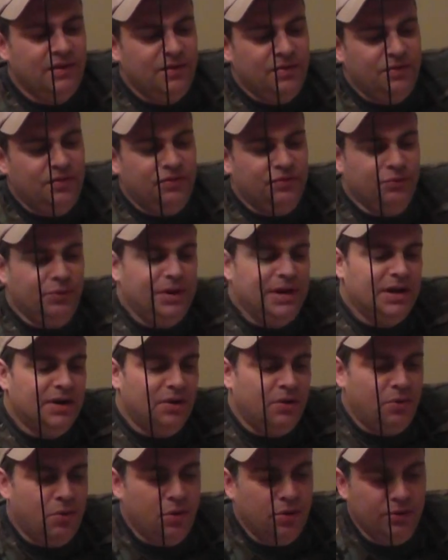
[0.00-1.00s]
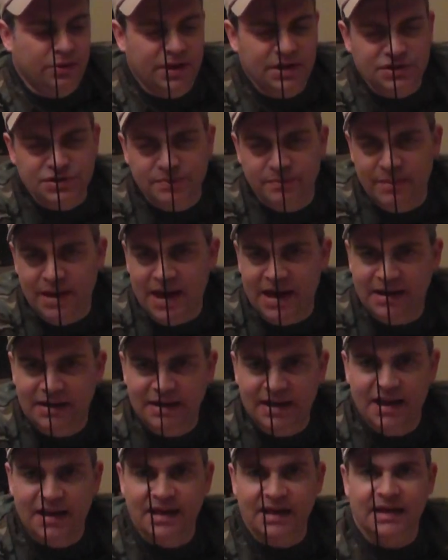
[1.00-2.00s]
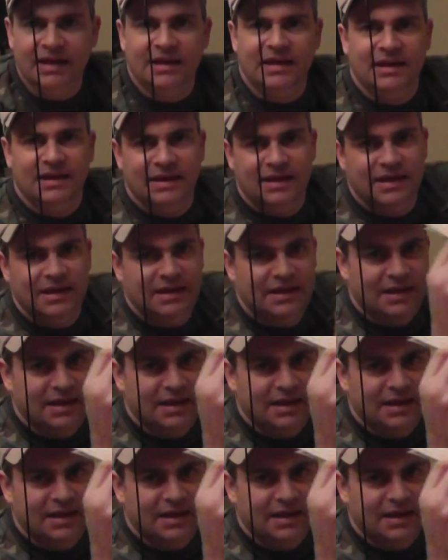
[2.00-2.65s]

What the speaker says: 3 1/4 inch magnetic kit